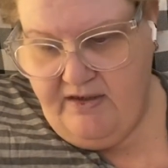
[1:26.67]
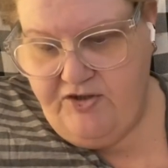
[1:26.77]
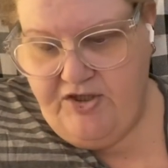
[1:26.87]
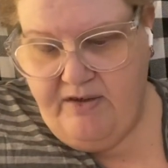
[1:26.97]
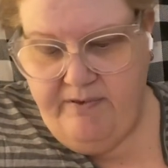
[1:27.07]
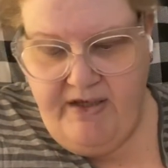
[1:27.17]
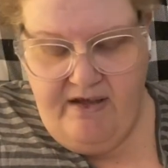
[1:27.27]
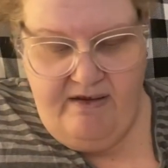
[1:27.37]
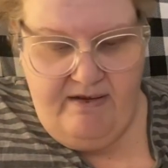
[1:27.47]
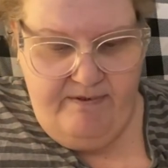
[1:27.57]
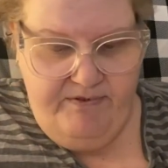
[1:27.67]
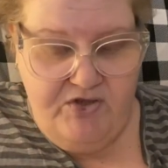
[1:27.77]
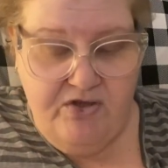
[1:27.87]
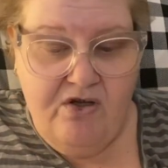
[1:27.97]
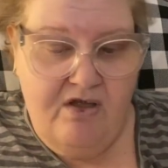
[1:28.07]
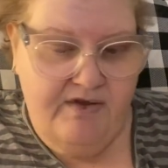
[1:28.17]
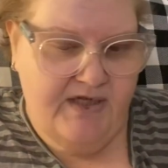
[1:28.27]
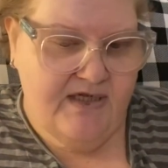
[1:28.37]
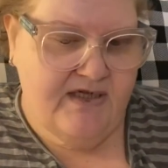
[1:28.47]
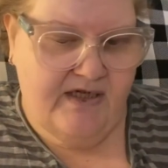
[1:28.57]
Jim um, took all
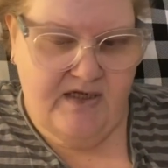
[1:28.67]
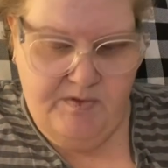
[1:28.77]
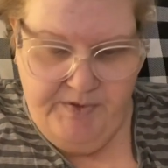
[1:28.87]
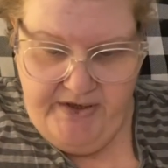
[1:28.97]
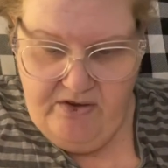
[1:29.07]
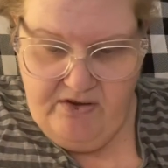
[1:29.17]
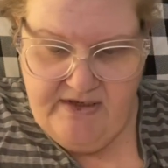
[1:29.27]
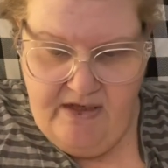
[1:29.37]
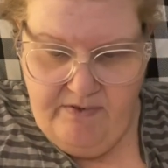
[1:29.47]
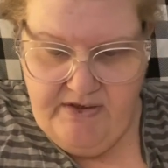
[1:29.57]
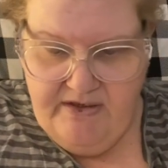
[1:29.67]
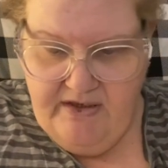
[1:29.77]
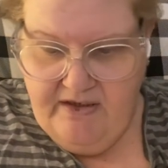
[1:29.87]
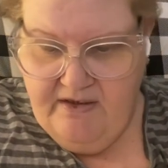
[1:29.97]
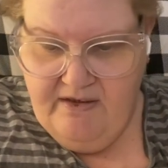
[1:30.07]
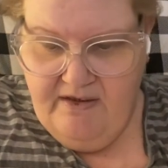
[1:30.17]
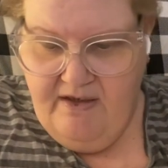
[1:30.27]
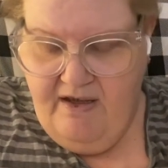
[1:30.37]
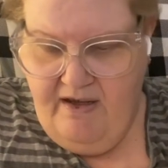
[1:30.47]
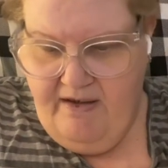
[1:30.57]
this and he sprayed it all down with the
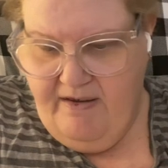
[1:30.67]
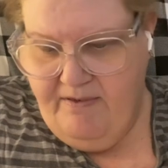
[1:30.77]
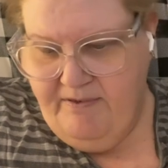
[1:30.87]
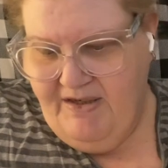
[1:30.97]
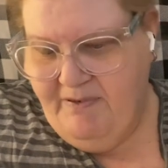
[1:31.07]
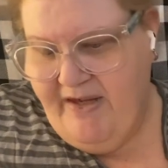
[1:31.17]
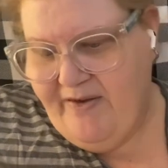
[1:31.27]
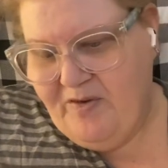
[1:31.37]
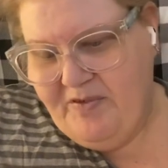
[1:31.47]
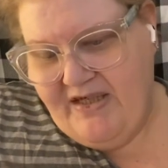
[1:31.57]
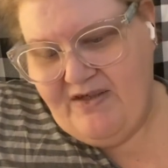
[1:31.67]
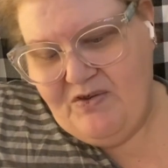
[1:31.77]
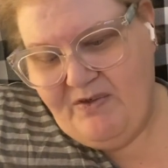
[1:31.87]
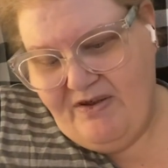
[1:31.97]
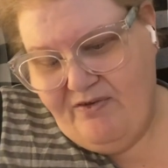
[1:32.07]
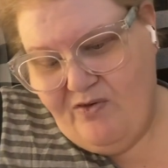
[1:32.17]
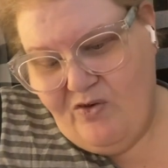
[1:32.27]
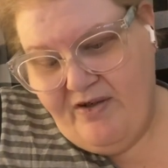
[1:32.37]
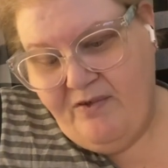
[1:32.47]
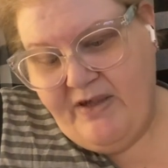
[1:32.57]
um, Microban
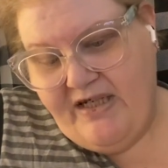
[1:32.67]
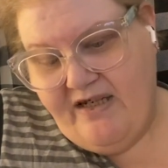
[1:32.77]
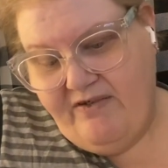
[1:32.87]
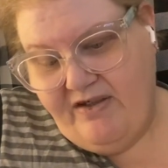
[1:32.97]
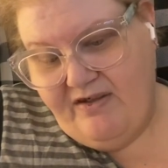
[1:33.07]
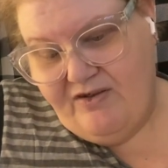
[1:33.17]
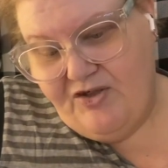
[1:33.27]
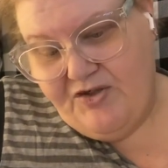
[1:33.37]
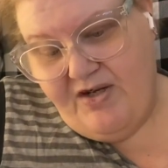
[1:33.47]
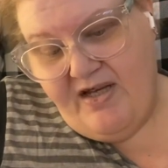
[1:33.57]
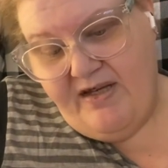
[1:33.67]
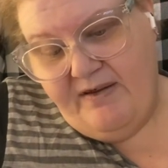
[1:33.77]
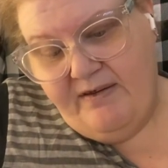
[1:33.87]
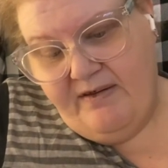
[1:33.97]
twenty-four. Waited everything to dry.